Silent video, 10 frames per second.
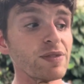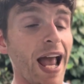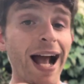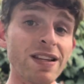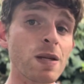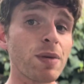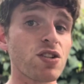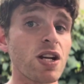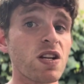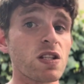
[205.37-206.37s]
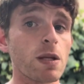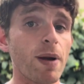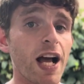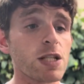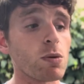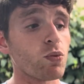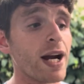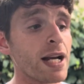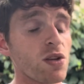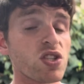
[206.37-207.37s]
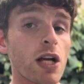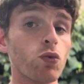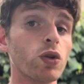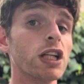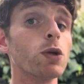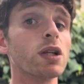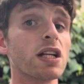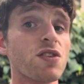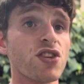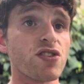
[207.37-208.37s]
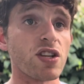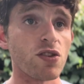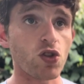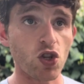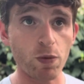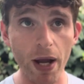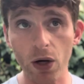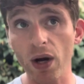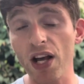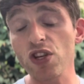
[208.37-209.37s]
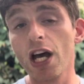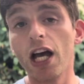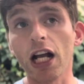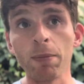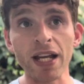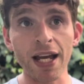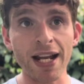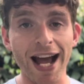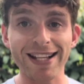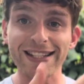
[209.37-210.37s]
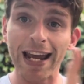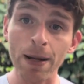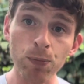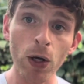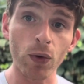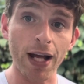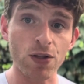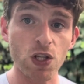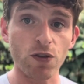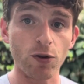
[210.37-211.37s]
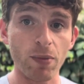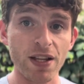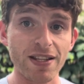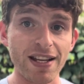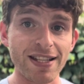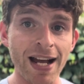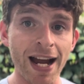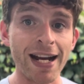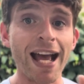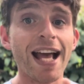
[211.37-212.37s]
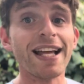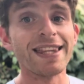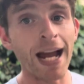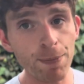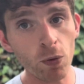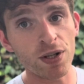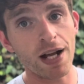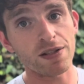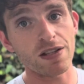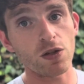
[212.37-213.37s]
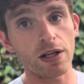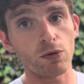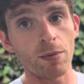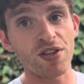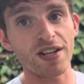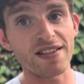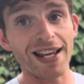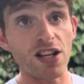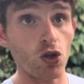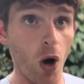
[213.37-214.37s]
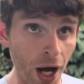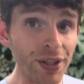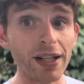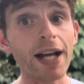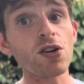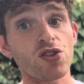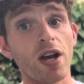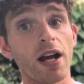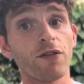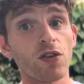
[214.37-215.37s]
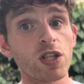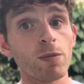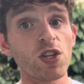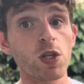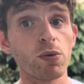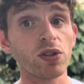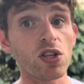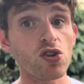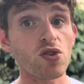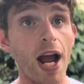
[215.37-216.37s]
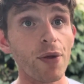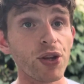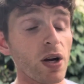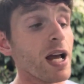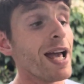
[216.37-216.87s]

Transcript: had some big changes in the past, but right now it's staying really, really consistent. So spec wise, coming in at 10.1 ounces for men's size 9, 9.1 ounces women's size 8. So on the lighter side for some of the stability shoes out there,